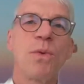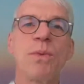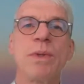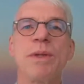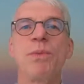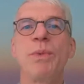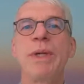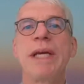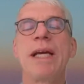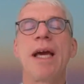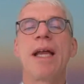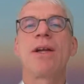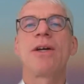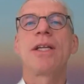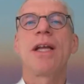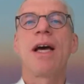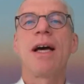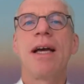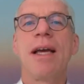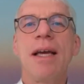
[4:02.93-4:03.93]
we
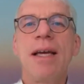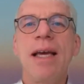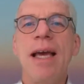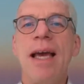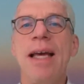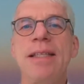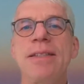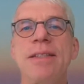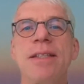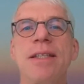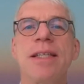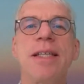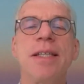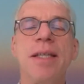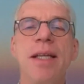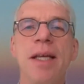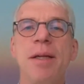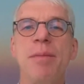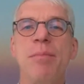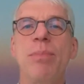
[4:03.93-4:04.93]
cannot enter
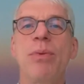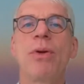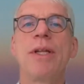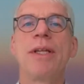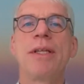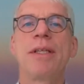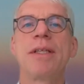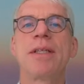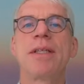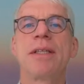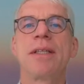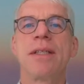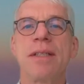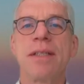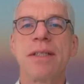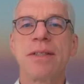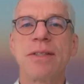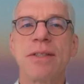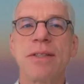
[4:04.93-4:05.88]
in political